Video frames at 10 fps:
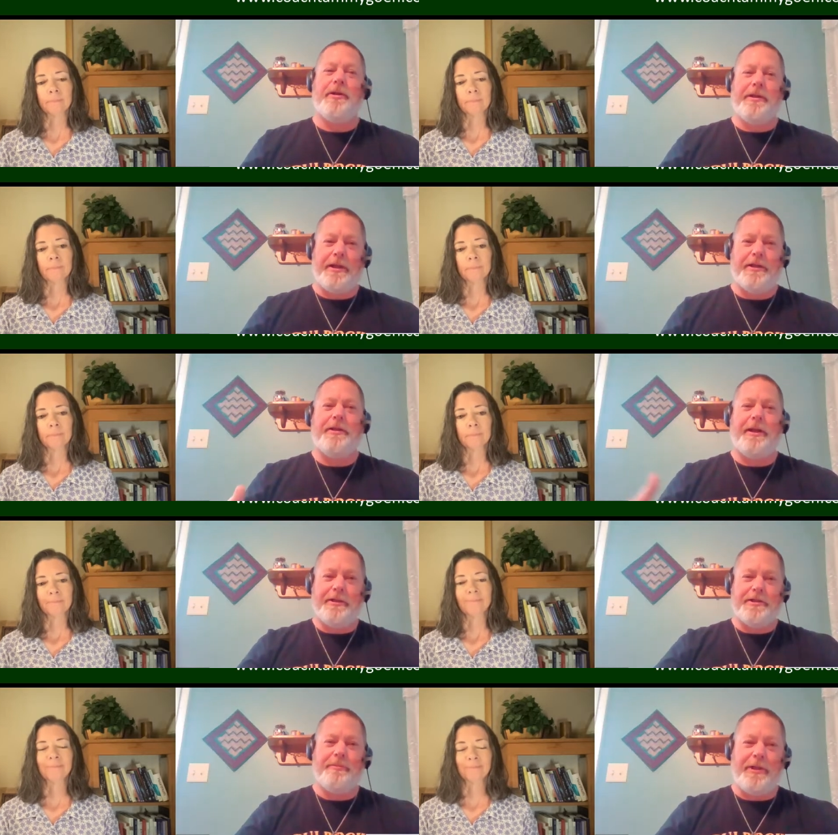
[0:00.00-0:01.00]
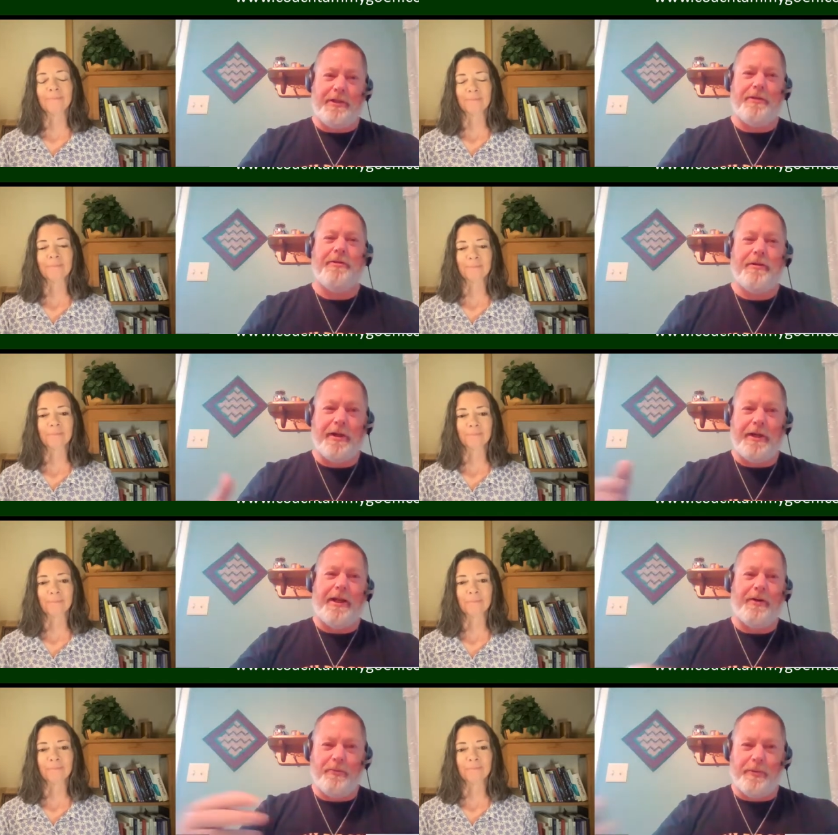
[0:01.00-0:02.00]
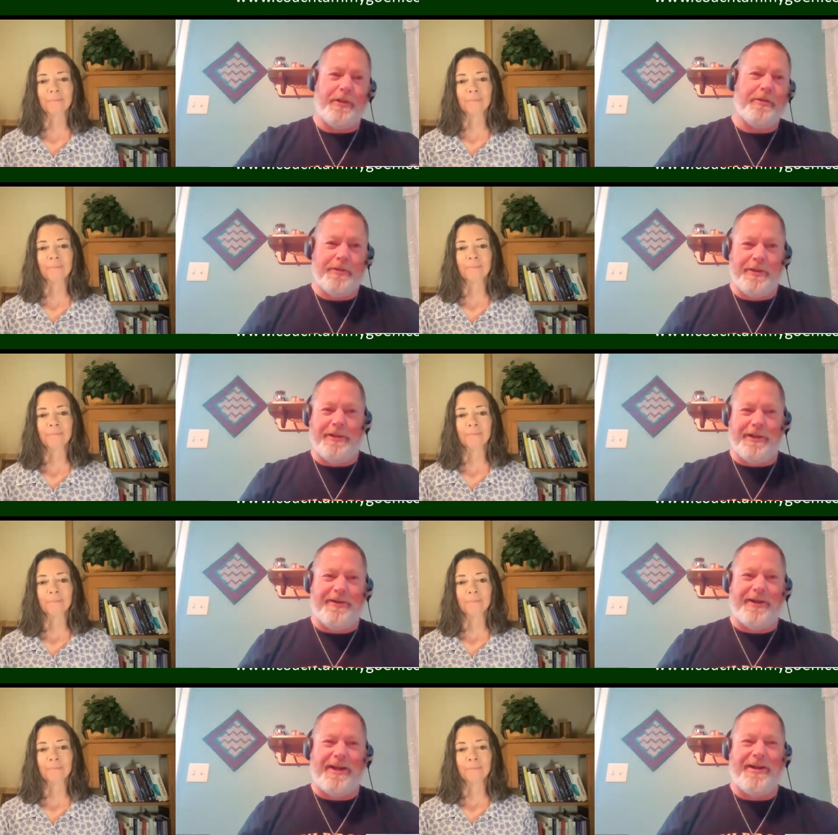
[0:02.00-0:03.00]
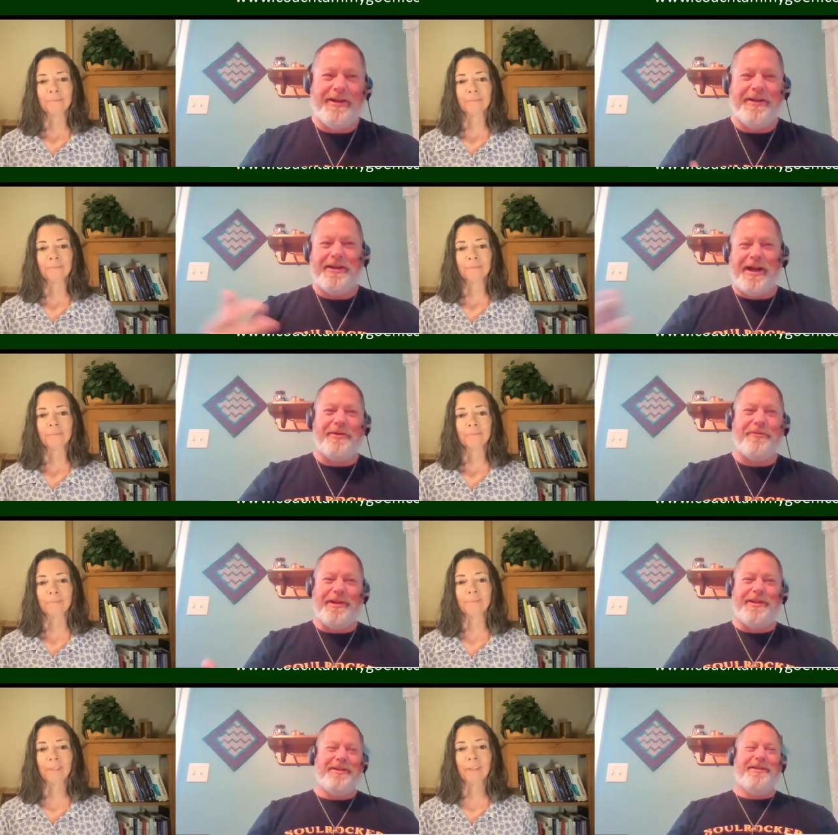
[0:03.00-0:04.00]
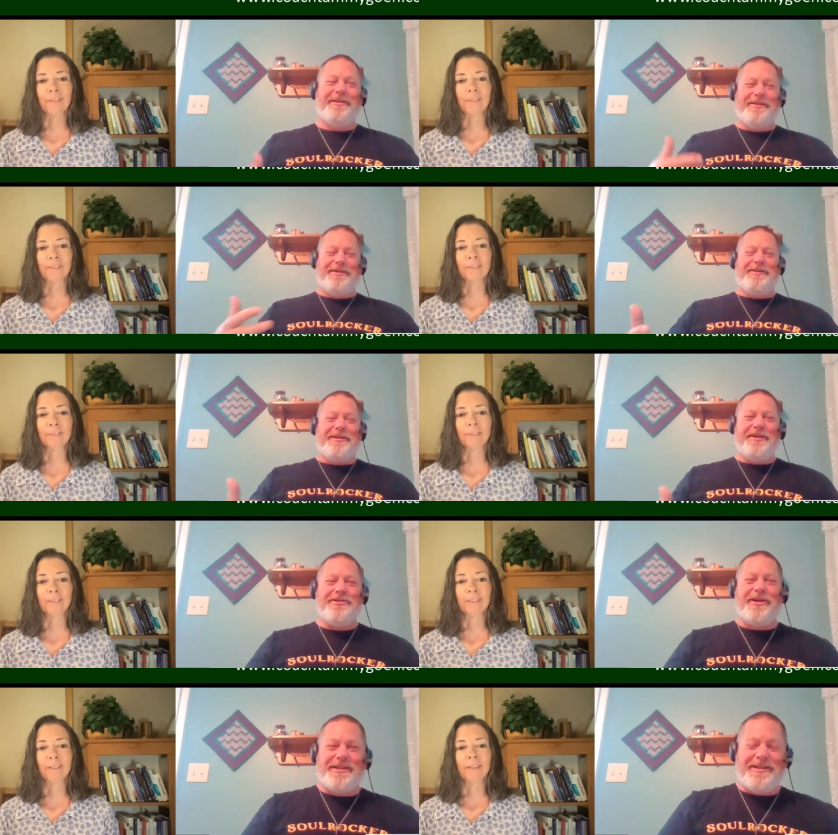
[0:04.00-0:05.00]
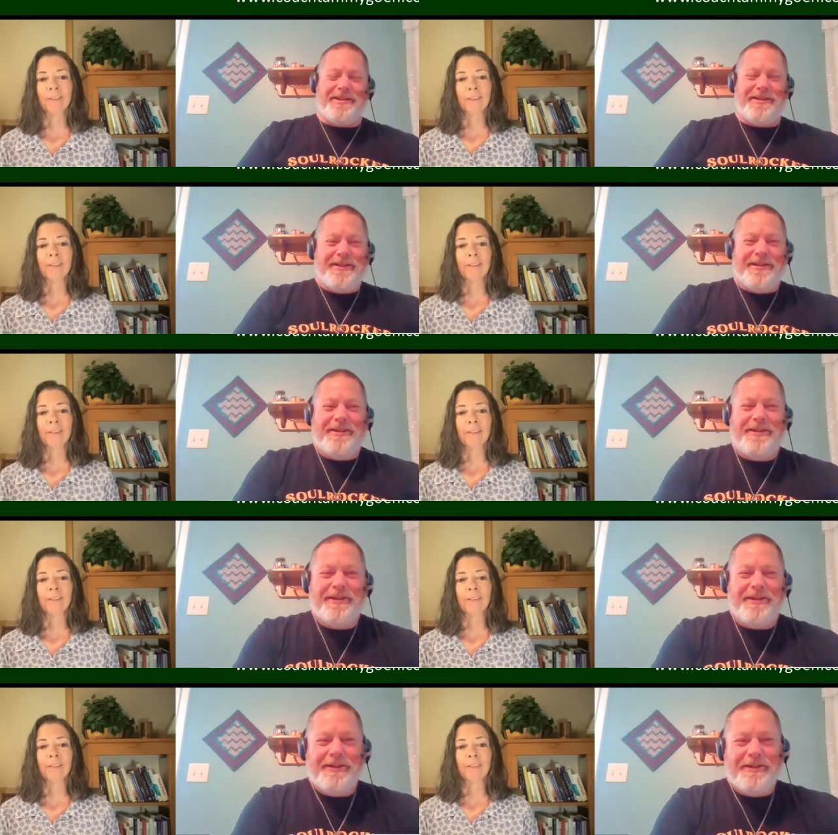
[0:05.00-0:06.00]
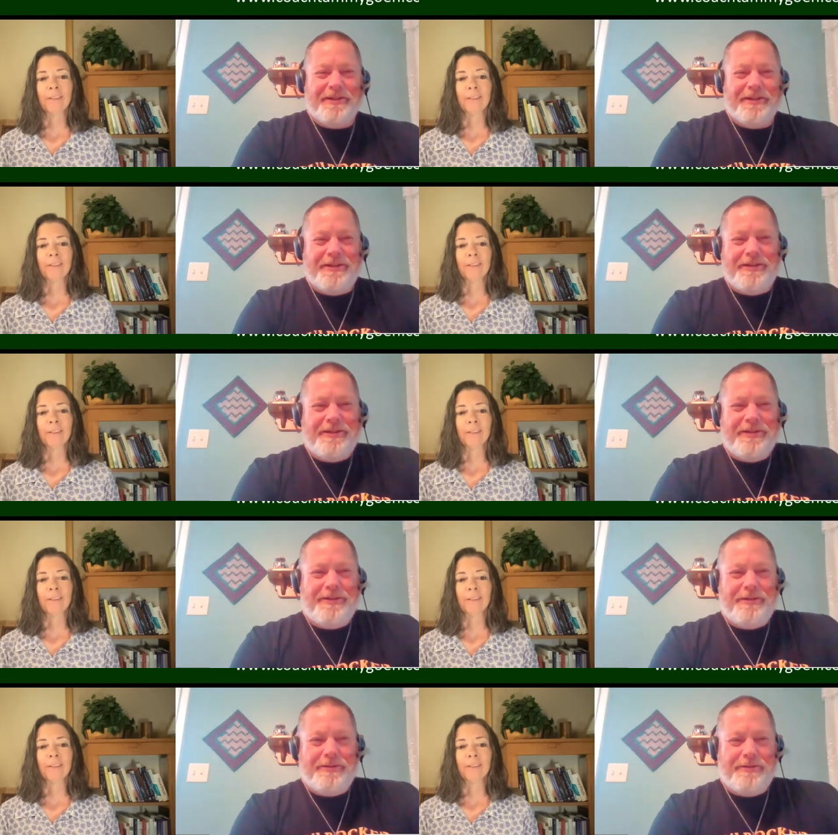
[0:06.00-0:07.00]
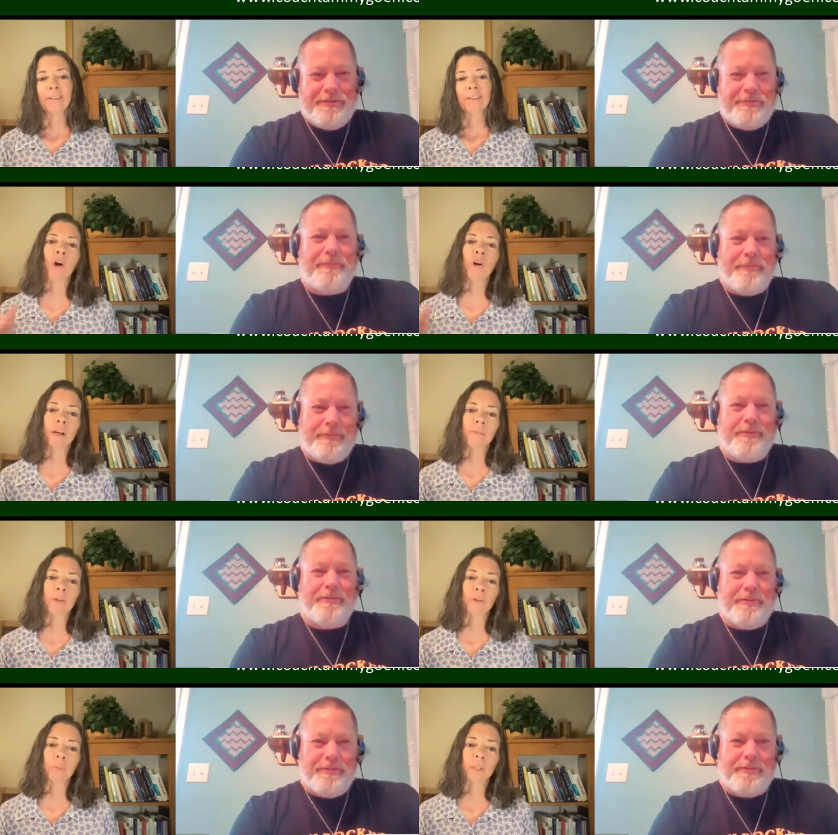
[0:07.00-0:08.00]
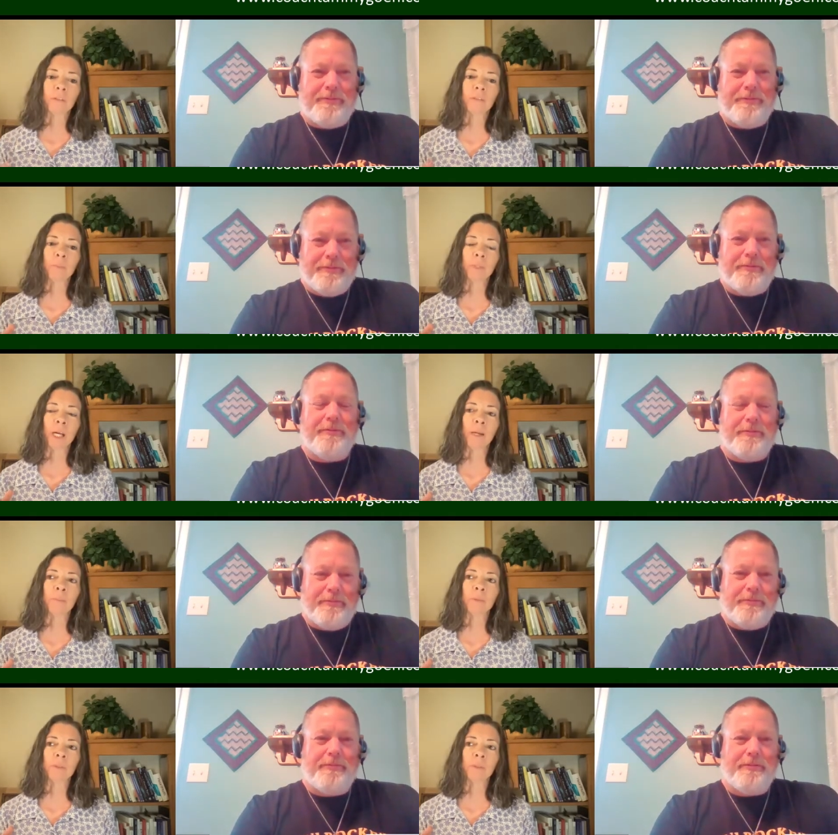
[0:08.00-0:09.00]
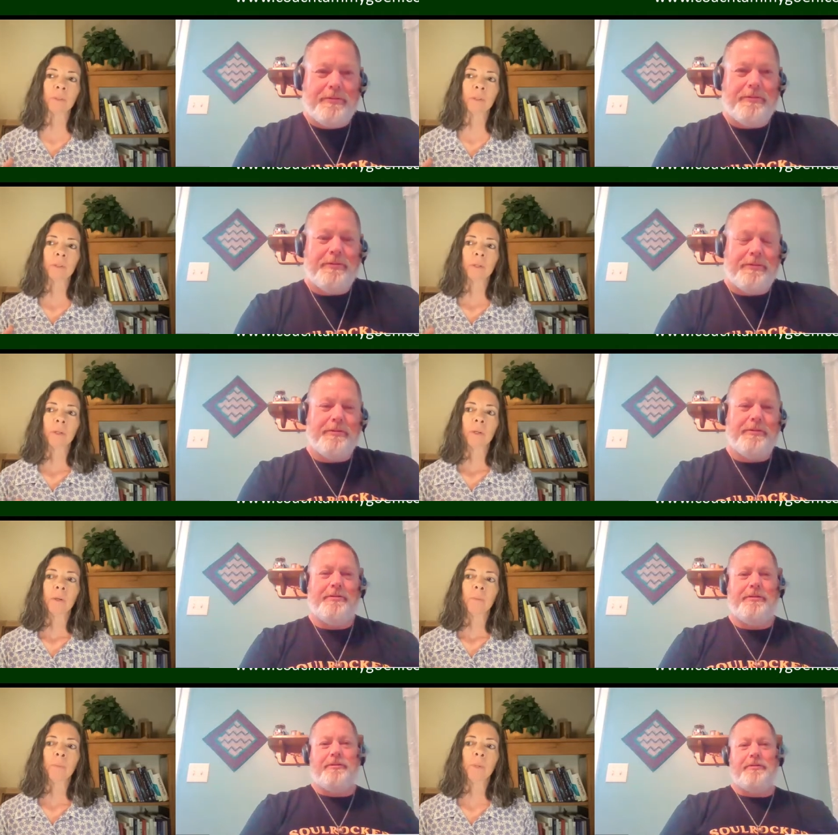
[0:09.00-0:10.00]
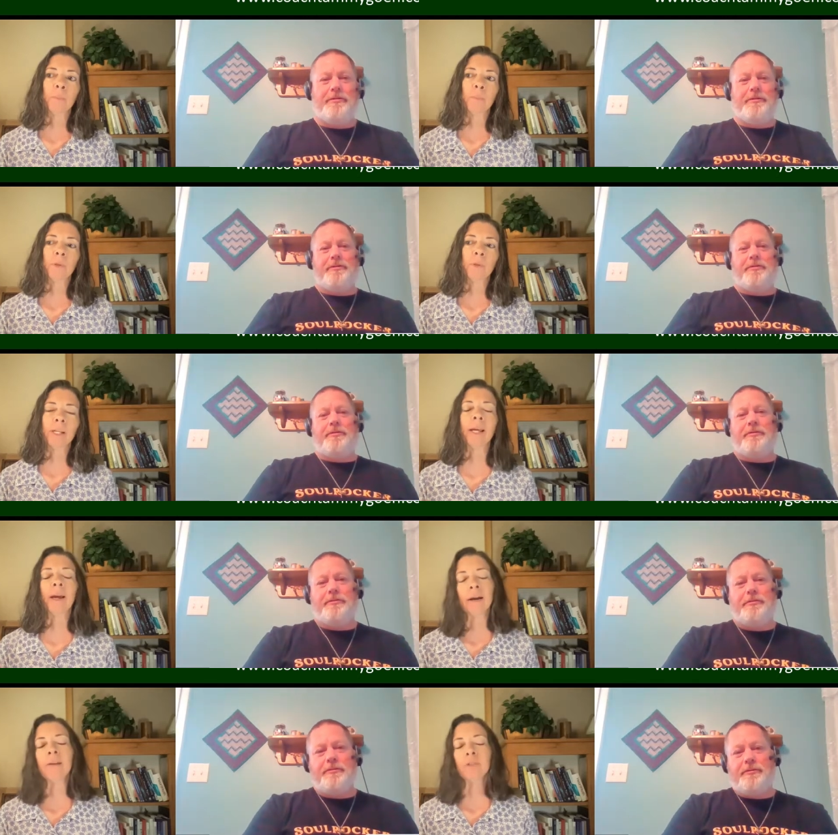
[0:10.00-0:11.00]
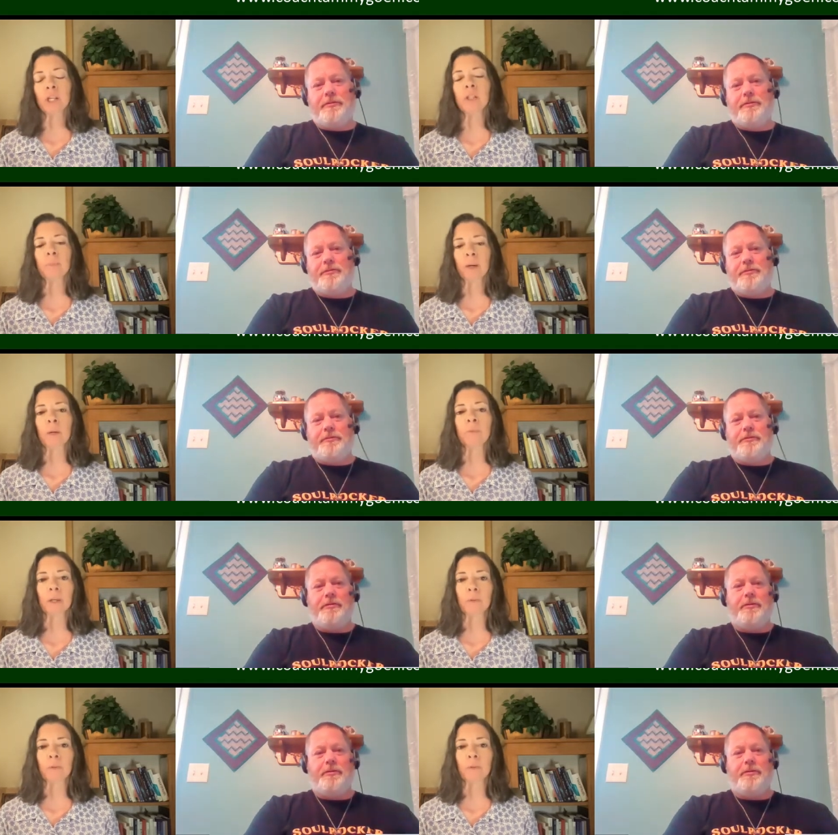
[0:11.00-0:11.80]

Speaker 1: box. Yeah, that is me. All right, how do we, how do we address it?
Speaker 2: It's, it's both. And it's like all levels, because sometimes people, and I, I have changed my website